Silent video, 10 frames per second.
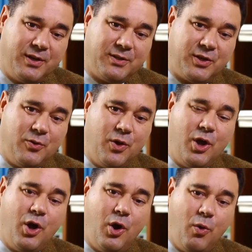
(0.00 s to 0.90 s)
So
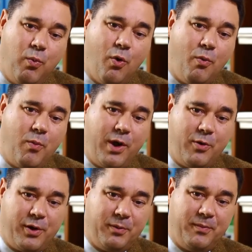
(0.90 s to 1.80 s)
a warm
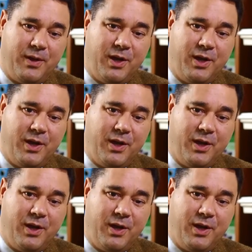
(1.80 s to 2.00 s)
welcome